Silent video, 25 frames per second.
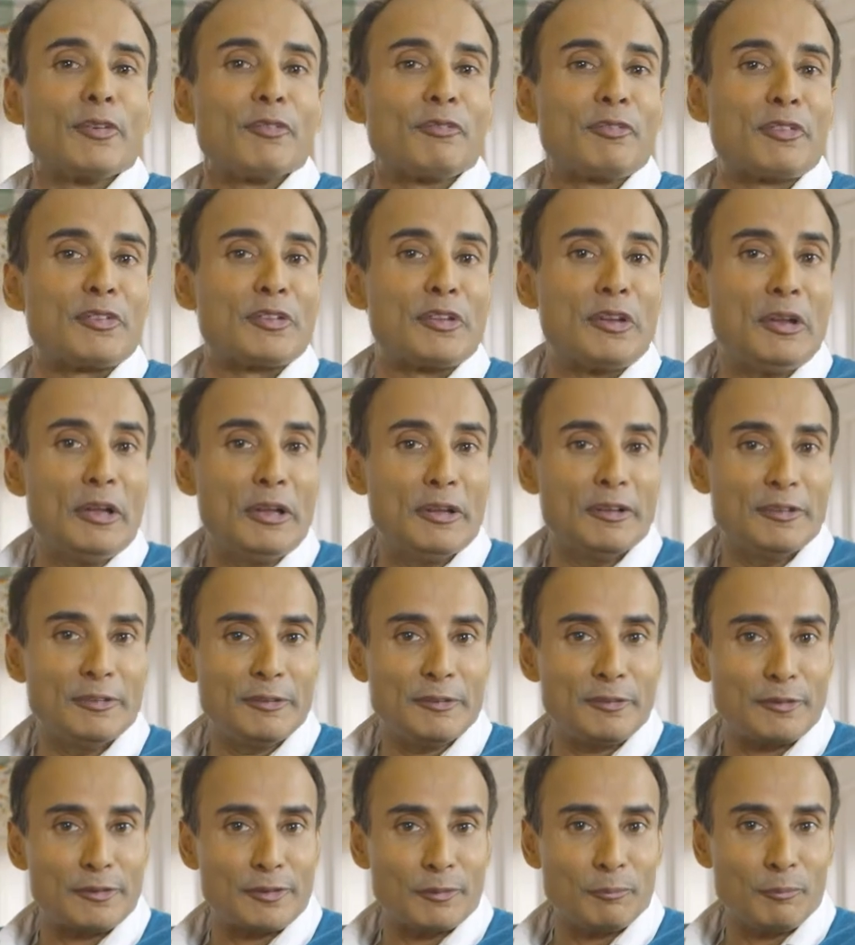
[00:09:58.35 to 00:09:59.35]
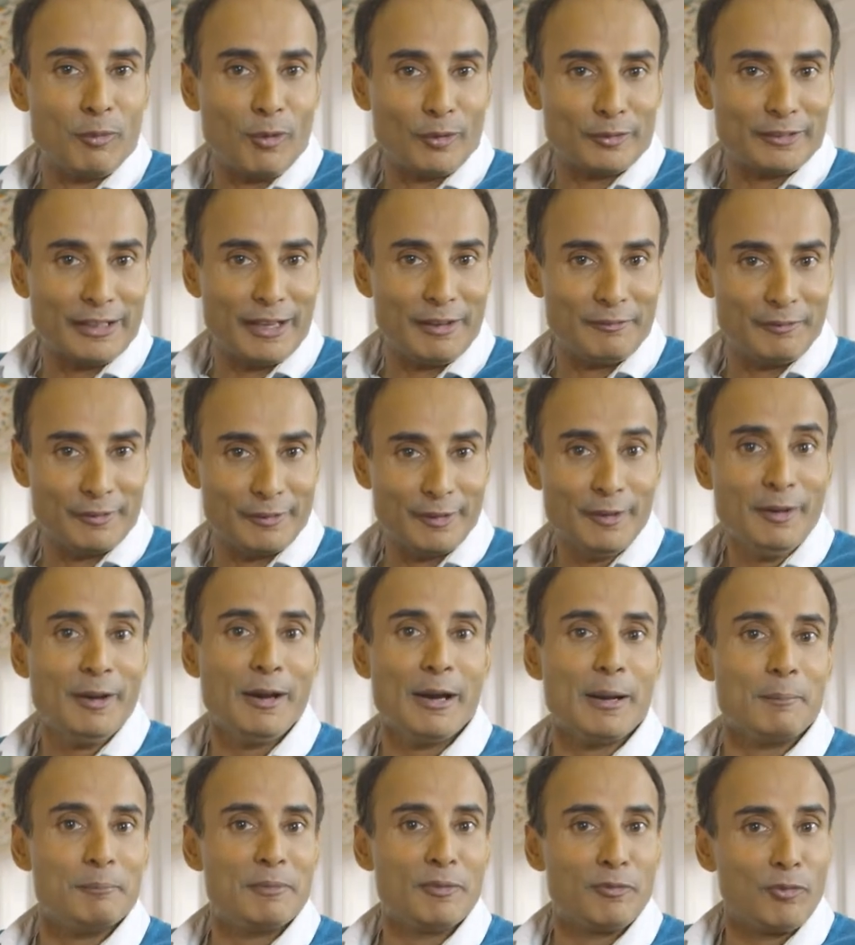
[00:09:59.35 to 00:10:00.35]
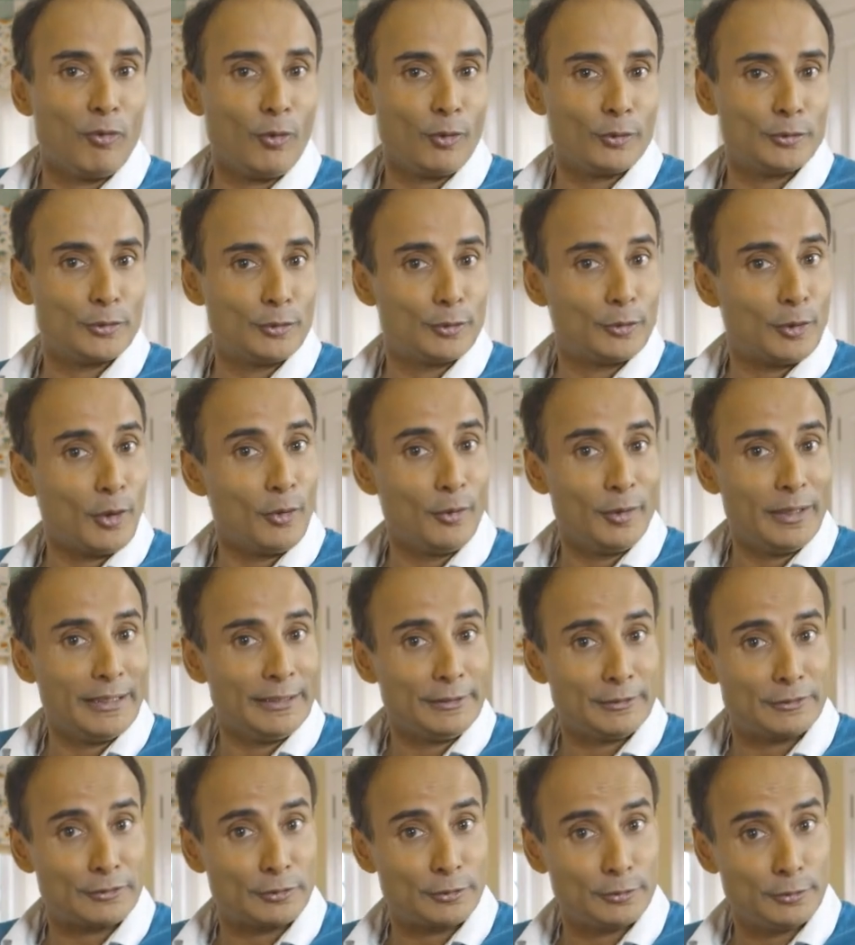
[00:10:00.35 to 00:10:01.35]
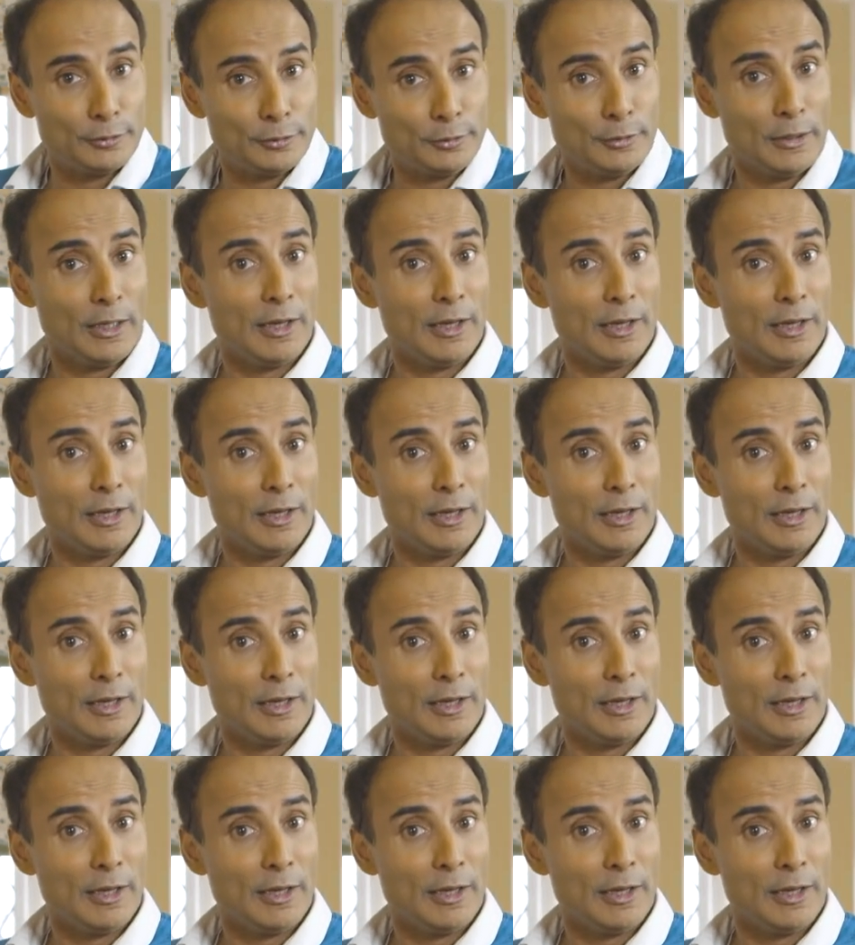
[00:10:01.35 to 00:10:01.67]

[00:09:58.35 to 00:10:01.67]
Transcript: of sins and whatever before you go into